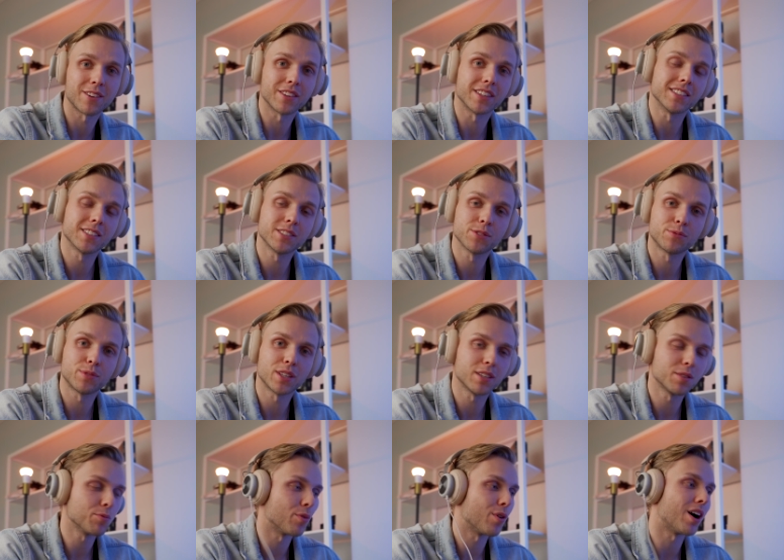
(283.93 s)
this is
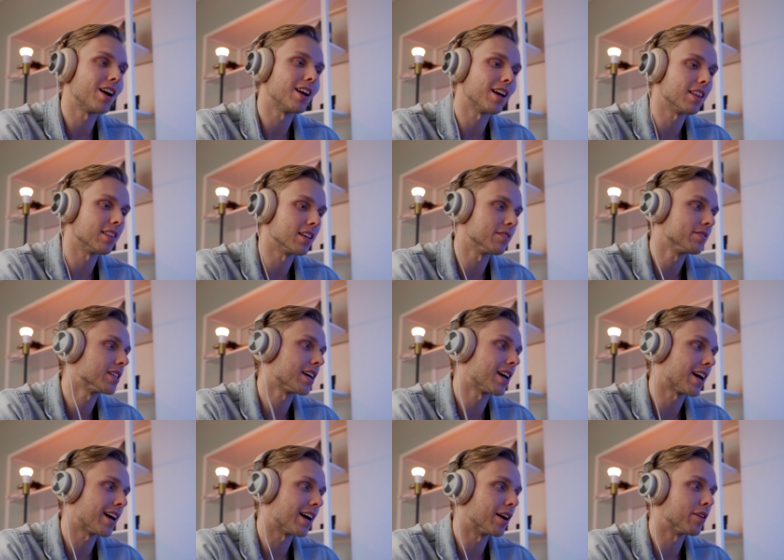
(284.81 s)
really why I love to
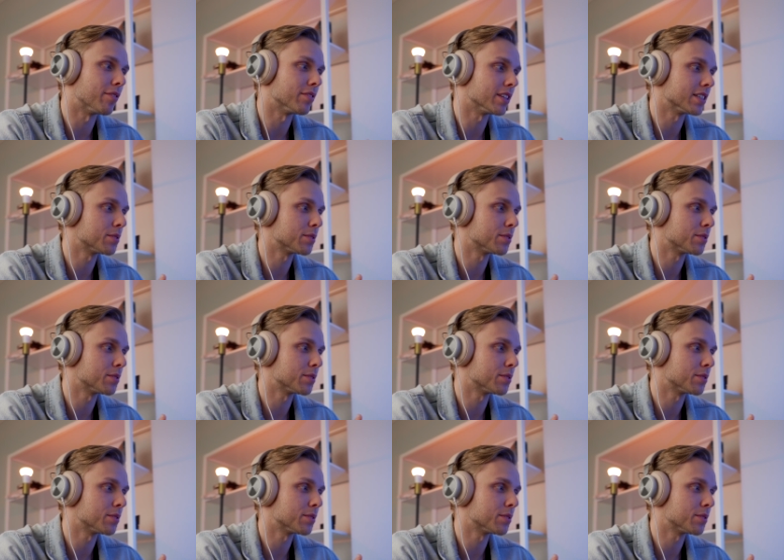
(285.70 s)
have a